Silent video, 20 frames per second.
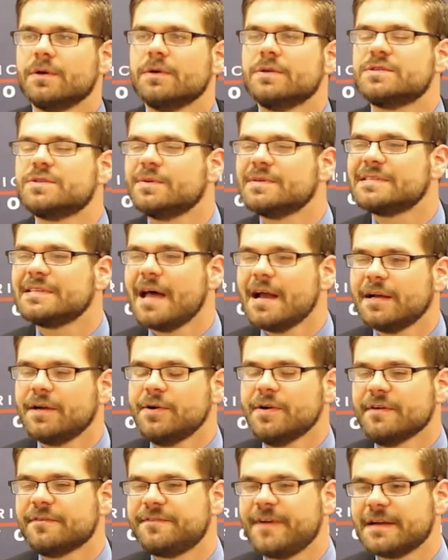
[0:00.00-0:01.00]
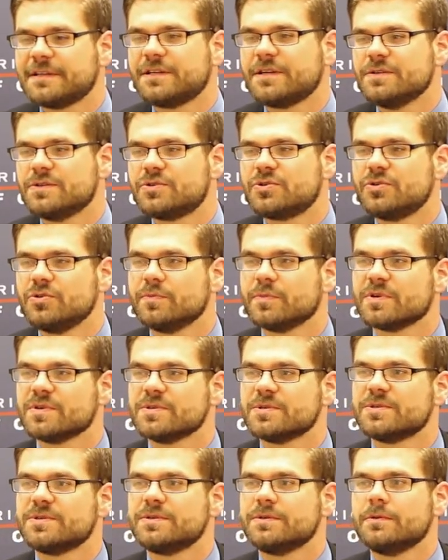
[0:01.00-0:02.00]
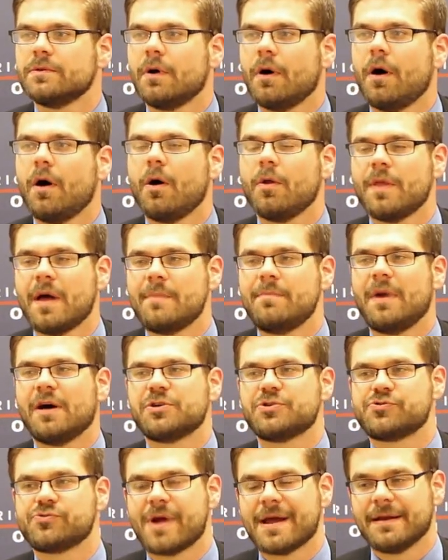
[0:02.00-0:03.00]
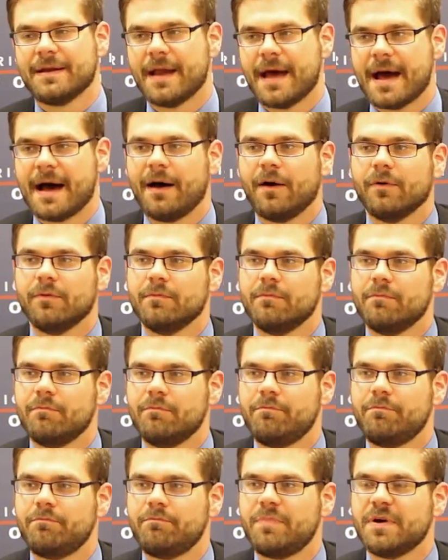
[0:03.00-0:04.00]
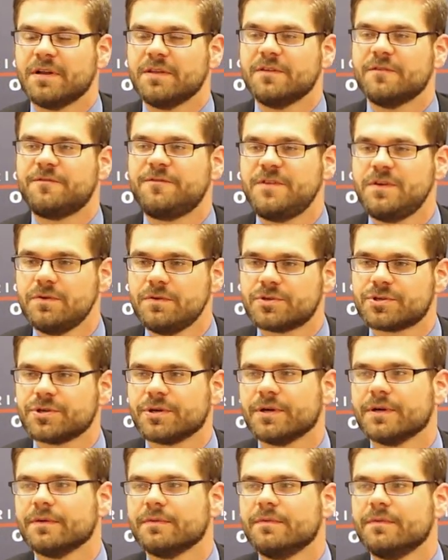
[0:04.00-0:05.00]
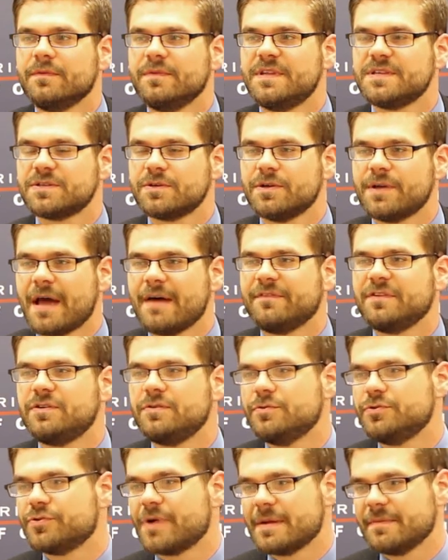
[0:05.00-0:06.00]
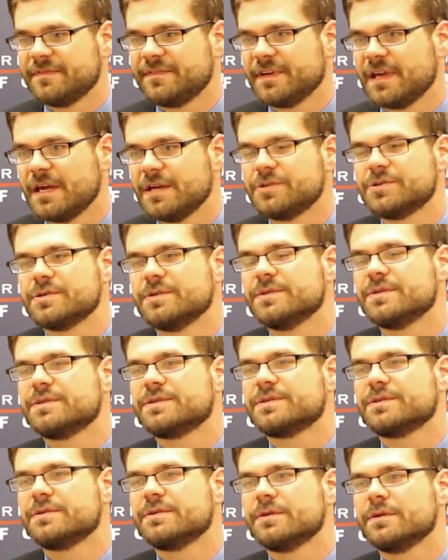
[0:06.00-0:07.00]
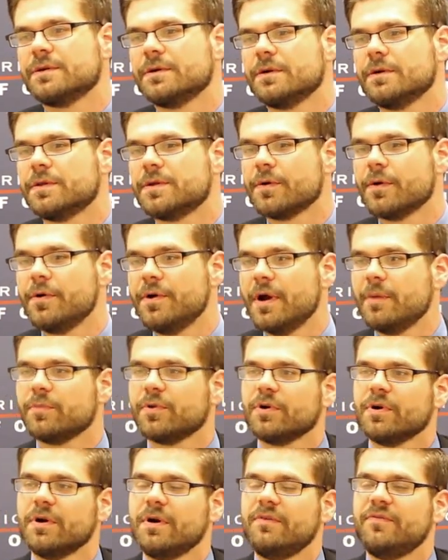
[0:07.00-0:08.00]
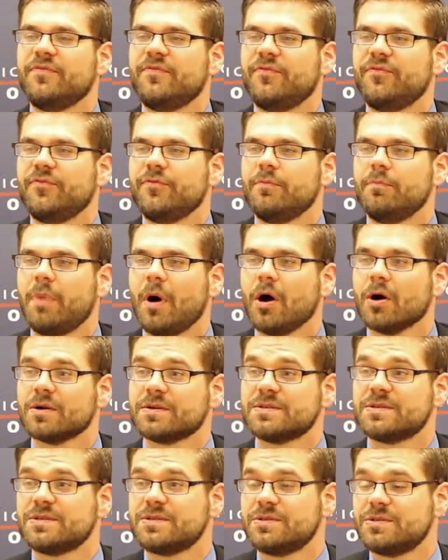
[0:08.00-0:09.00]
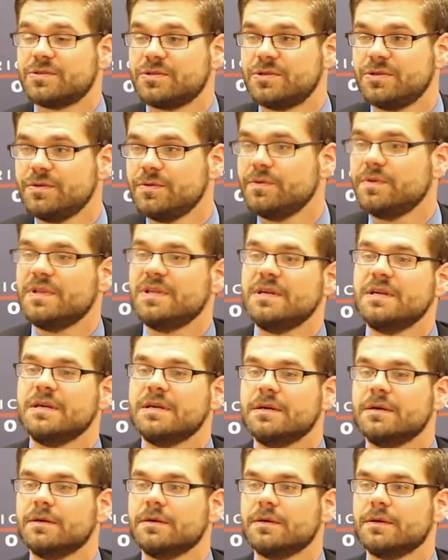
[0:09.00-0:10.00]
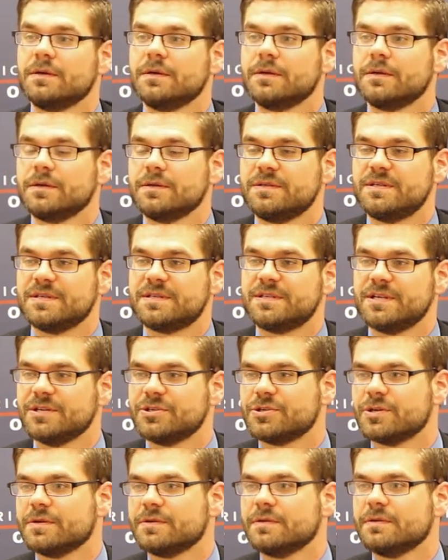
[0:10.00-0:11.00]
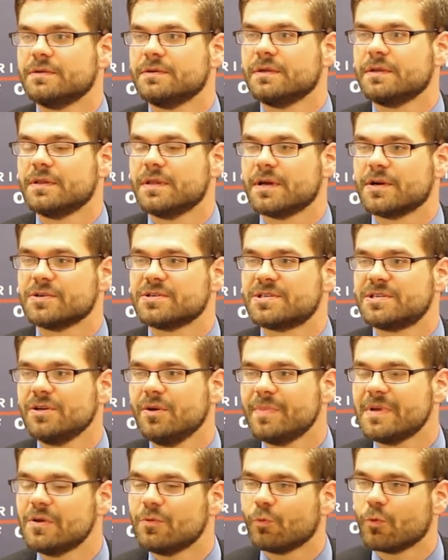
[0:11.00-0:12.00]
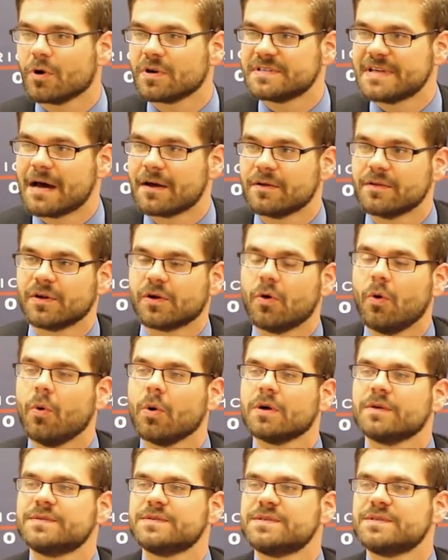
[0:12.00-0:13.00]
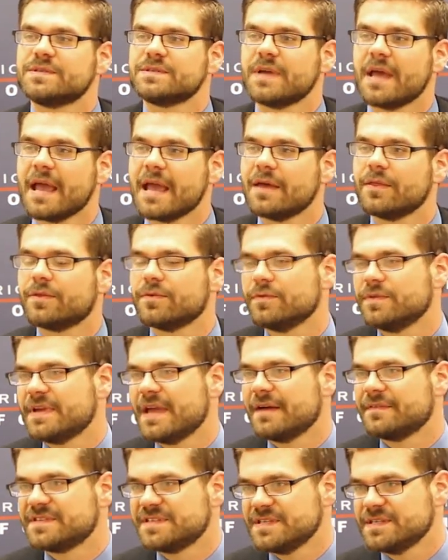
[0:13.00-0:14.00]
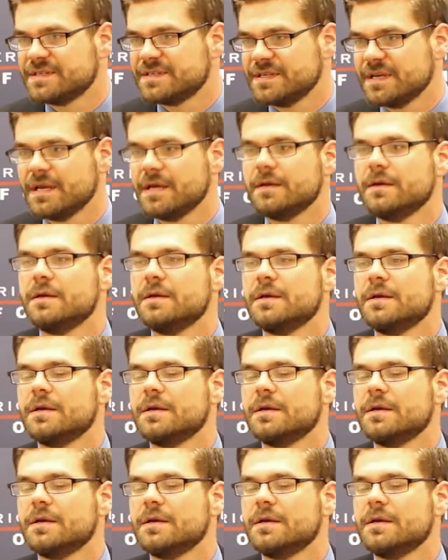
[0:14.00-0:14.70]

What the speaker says: So it's not going to affect consumers all that much right now, but in the future, this could have huge ramifications. There are a number of parts to the decision that are still being worked out in the courts and through the FCC.